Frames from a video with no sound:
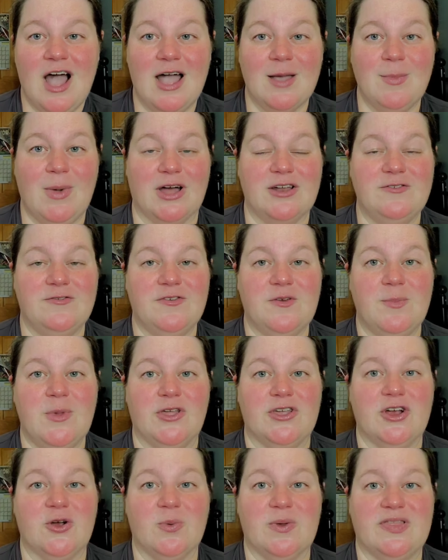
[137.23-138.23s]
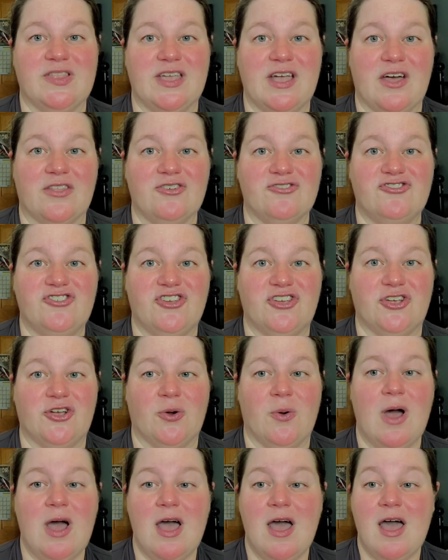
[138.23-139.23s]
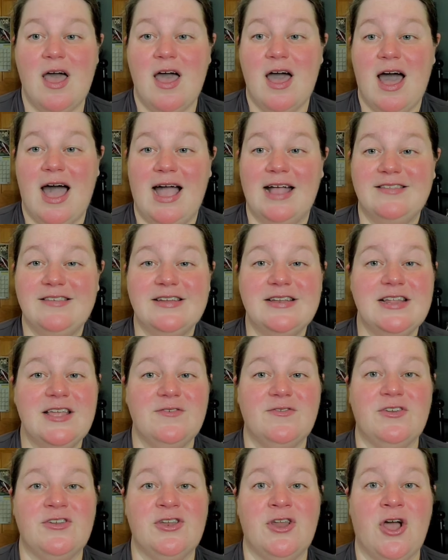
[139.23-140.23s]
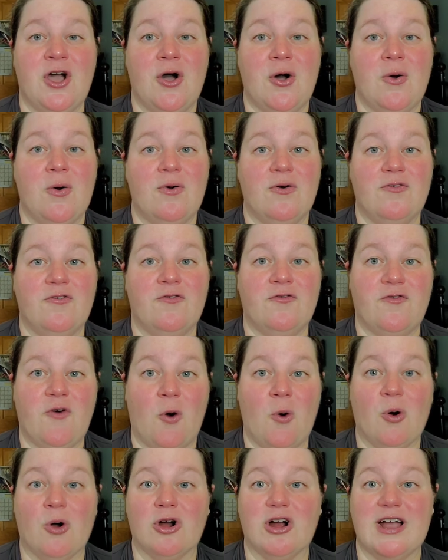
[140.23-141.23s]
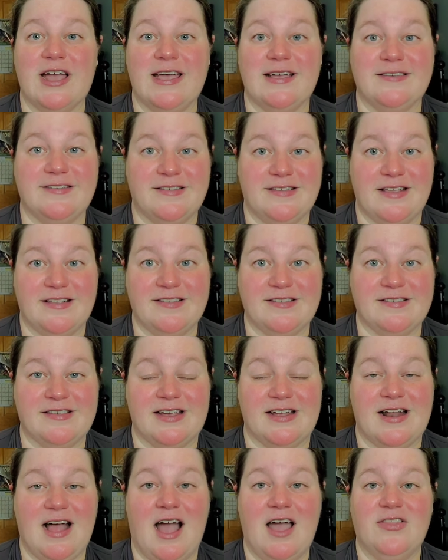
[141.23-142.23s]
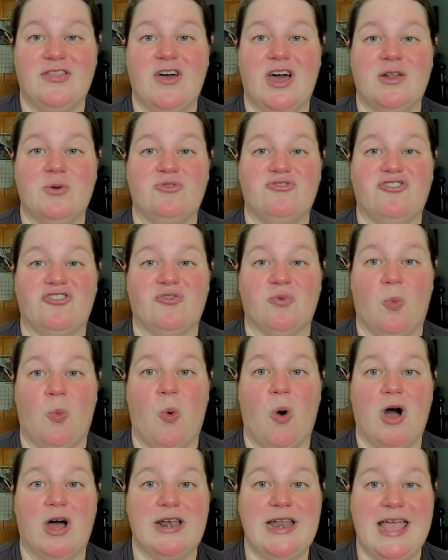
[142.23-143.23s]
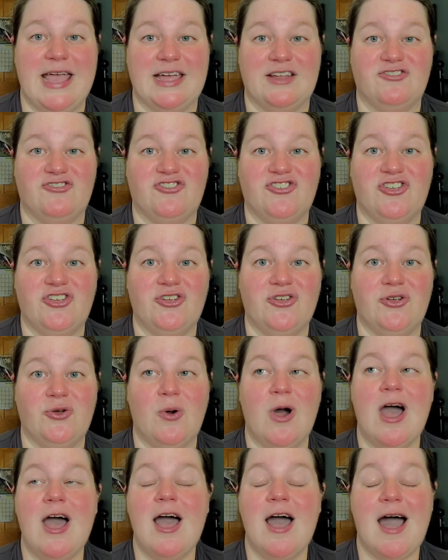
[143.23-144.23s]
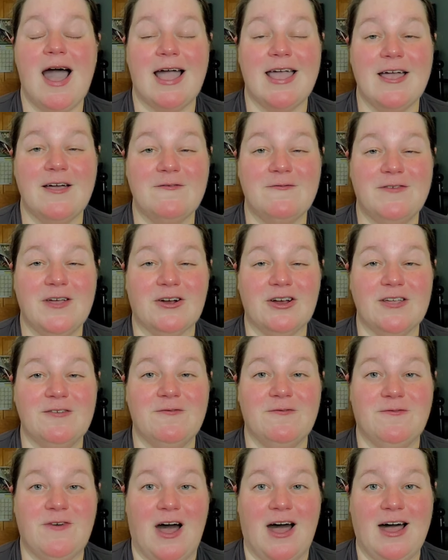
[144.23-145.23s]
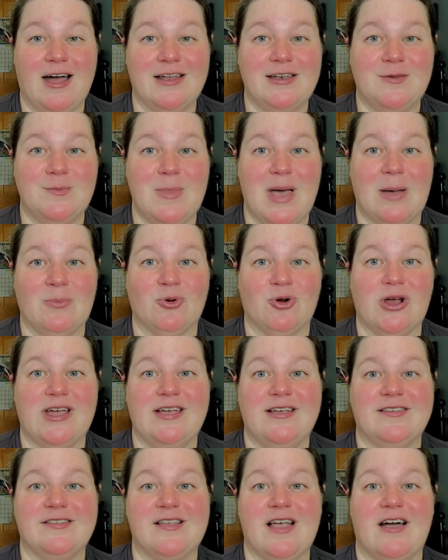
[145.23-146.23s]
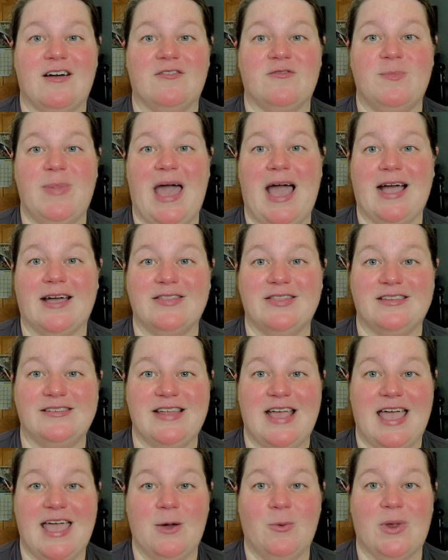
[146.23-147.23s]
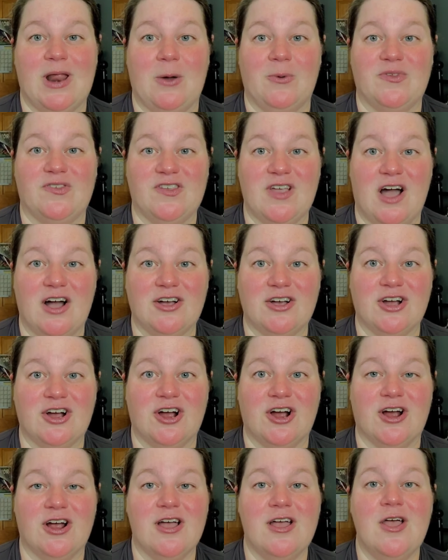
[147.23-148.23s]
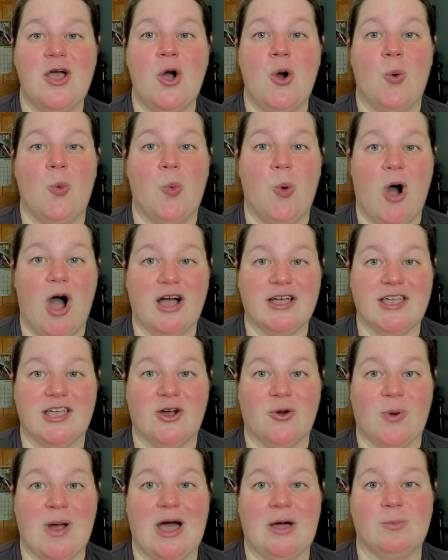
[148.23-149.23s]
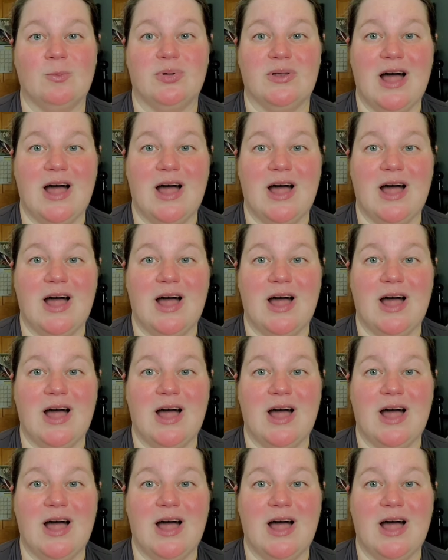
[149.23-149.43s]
I'm unfamiliar with the other 2. I didn't even know 4 existed. I thought it was just 1 and 2. I have very fond memories of back in the day when I was younger, walking around